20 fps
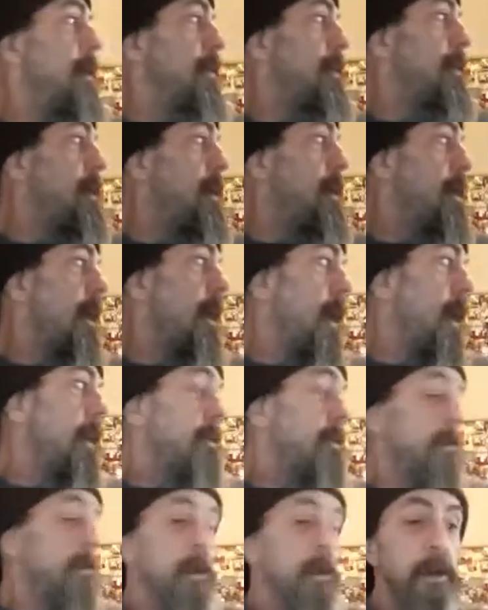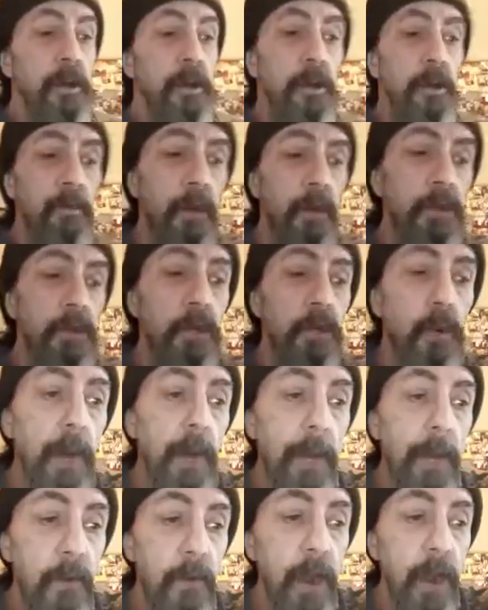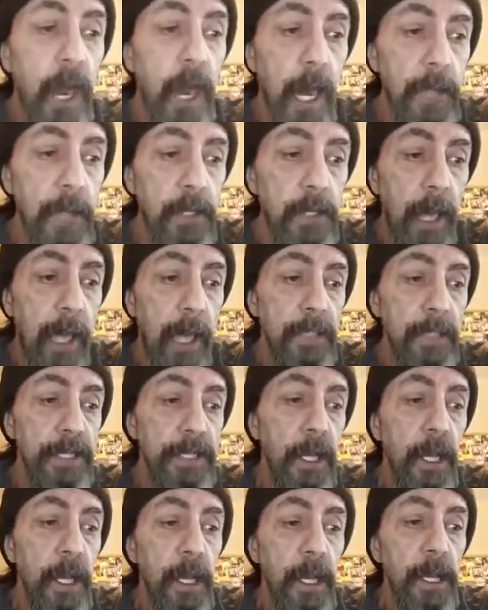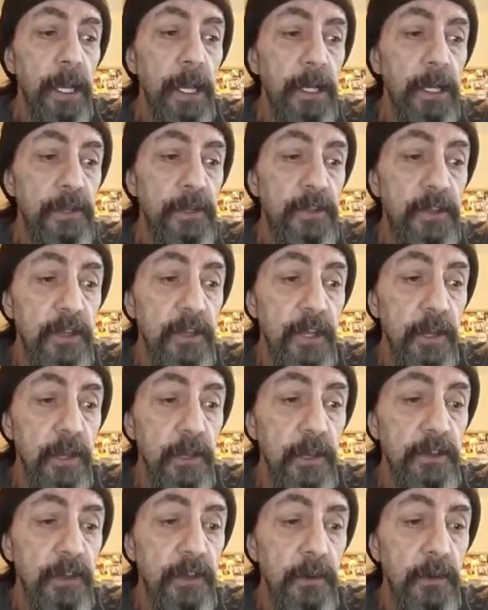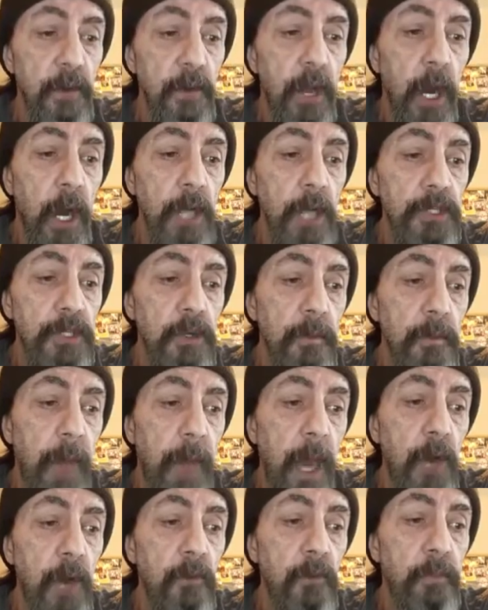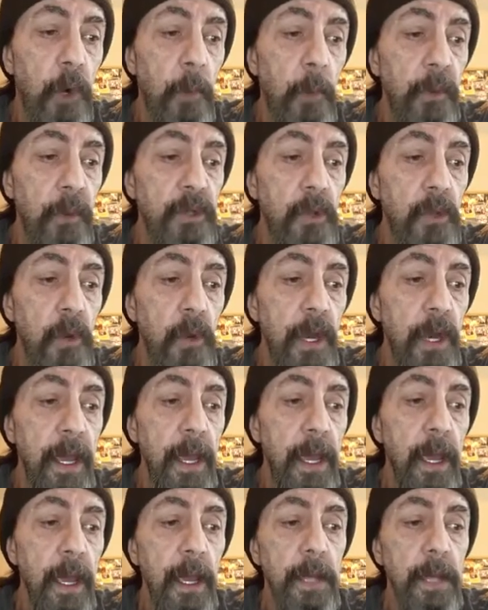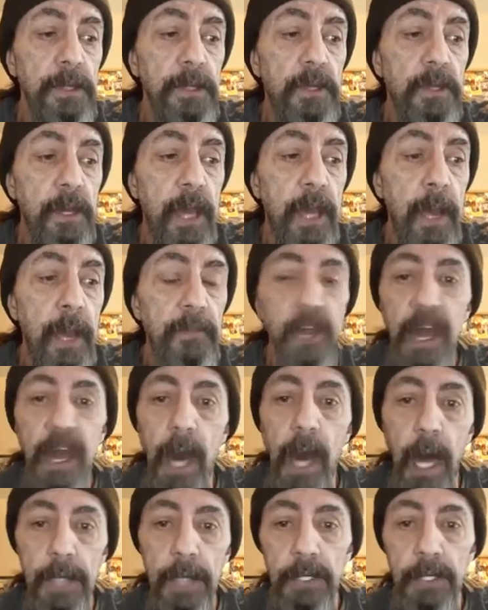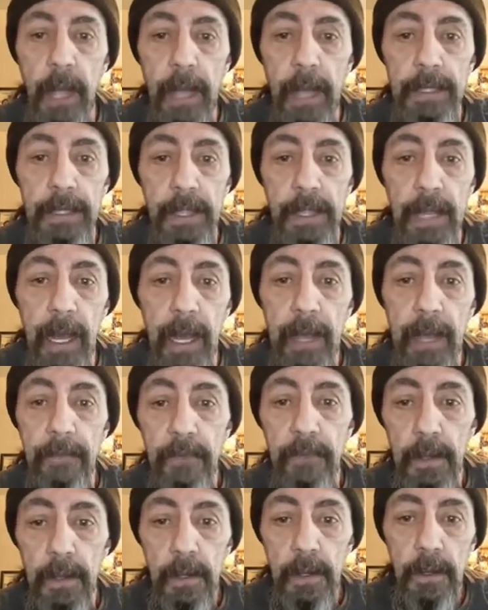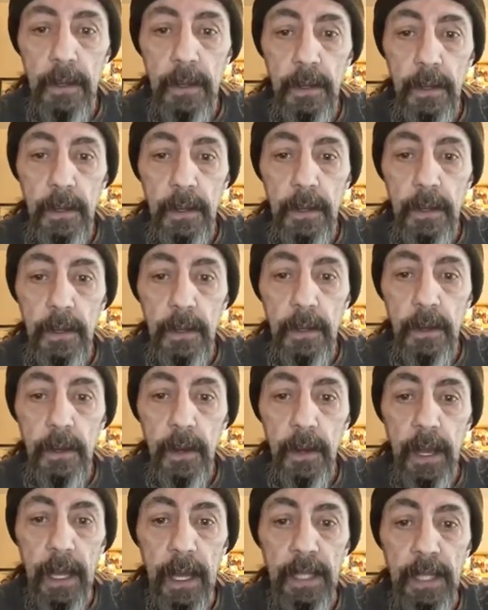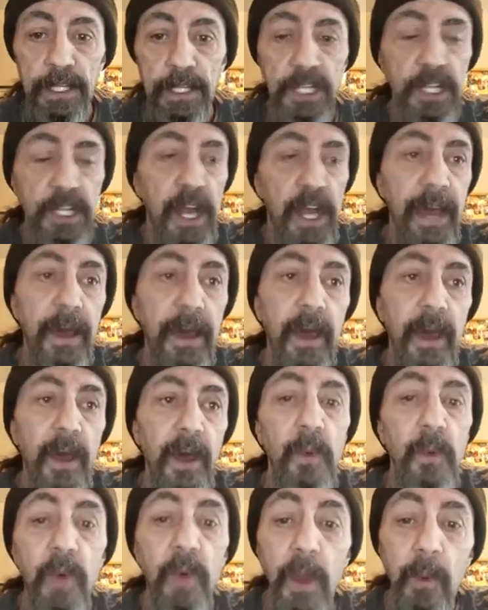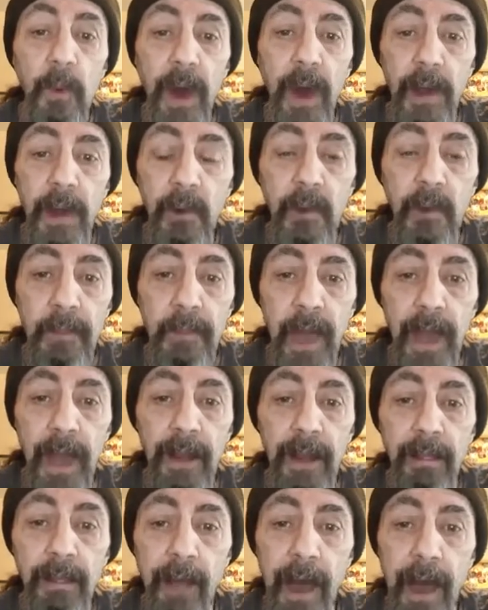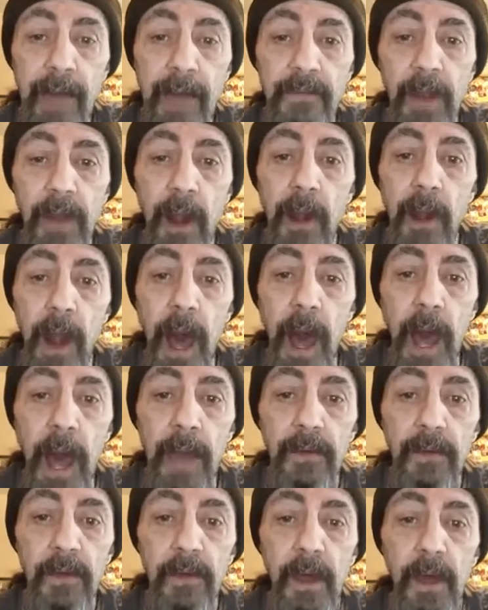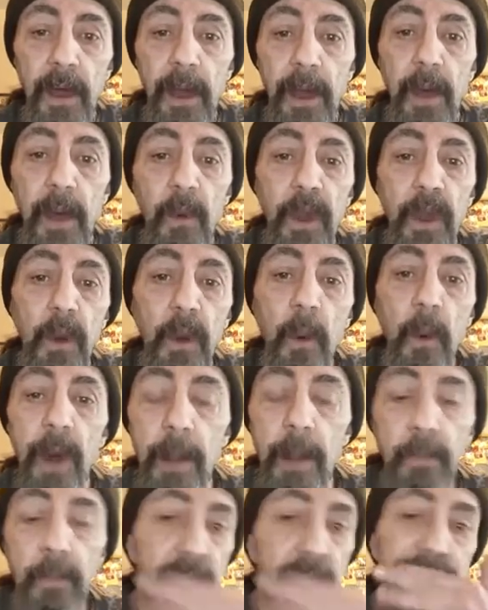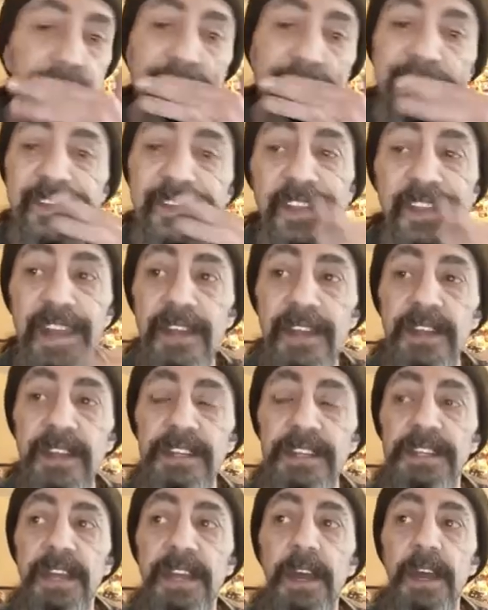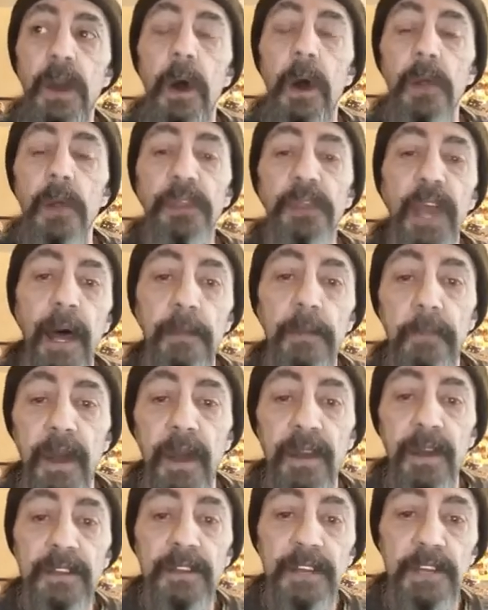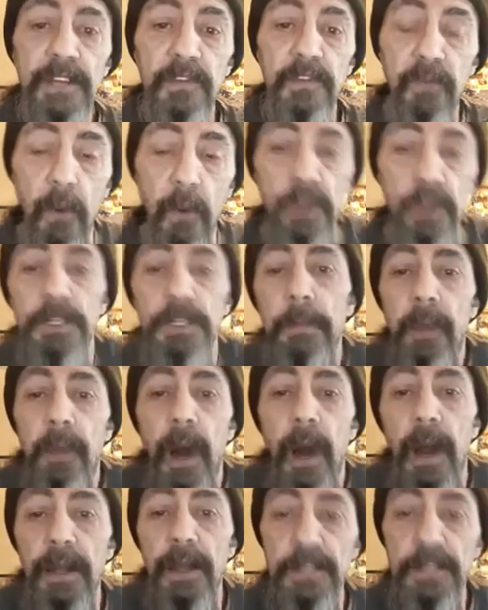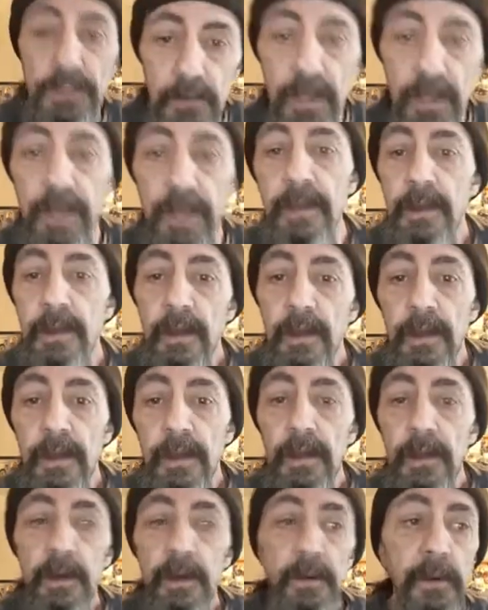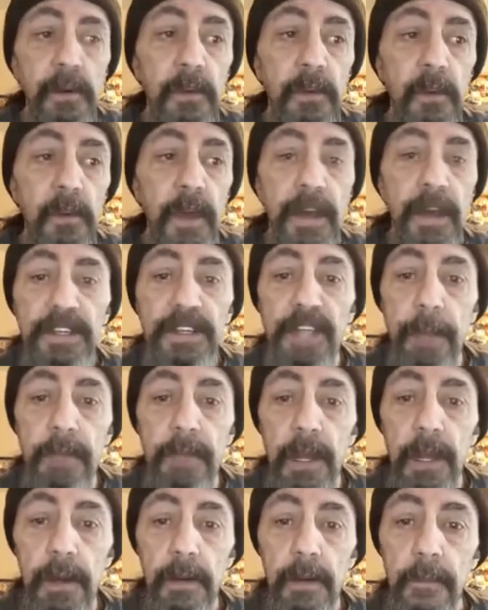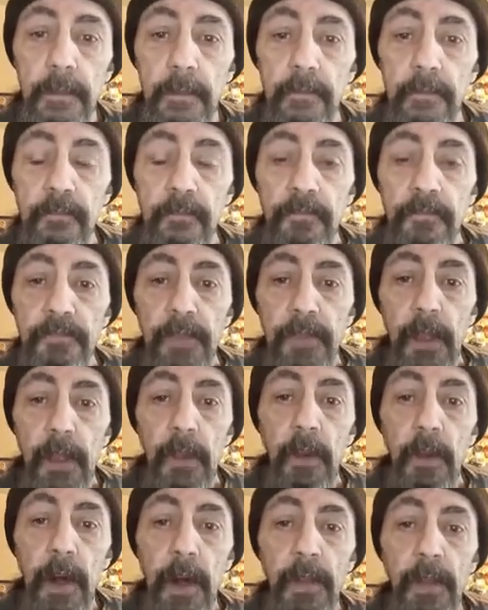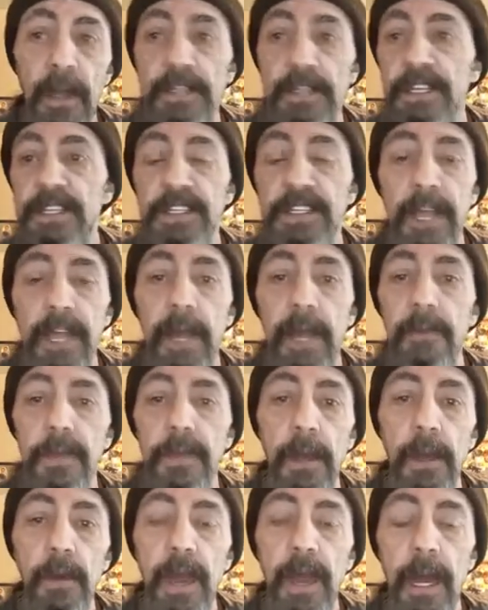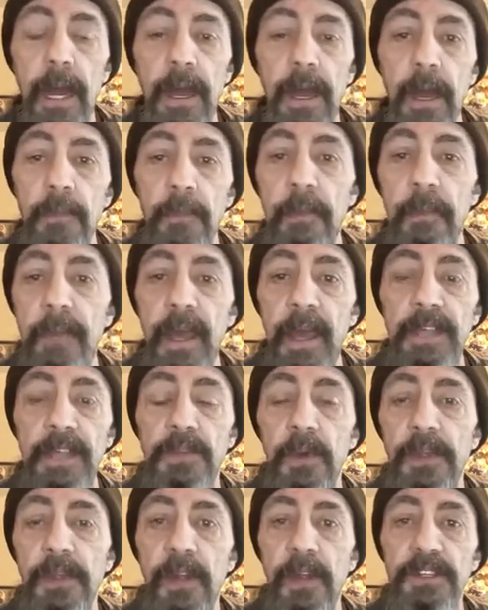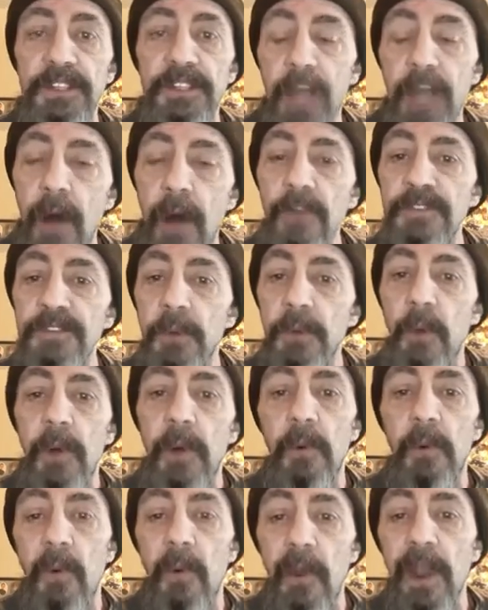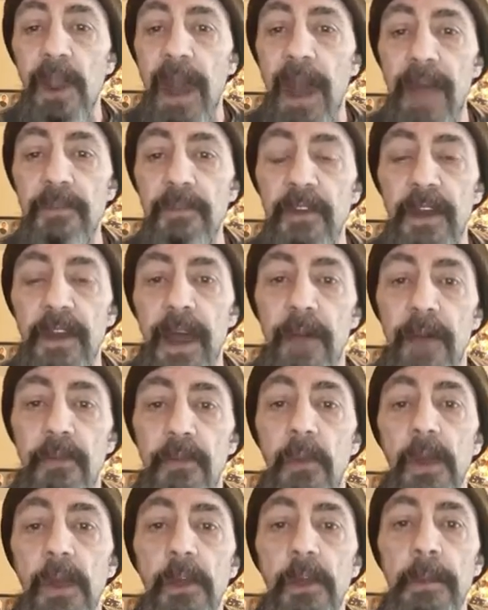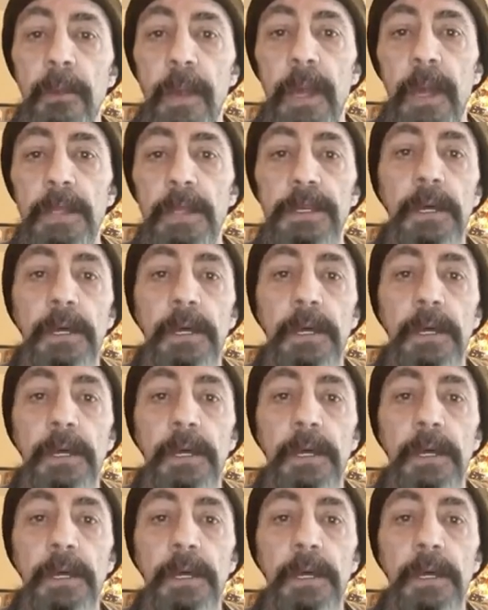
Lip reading: the commercial realm for contracts is in regards to a matter of perpetuity to keep the contract alive. Okay, just like we want to remain alive in our life, and we don't want to believe in this thing called death, but it's forced upon us, and we accept it. Well, that's the same thing. We got to come to peace with ourselves and what life and death really means.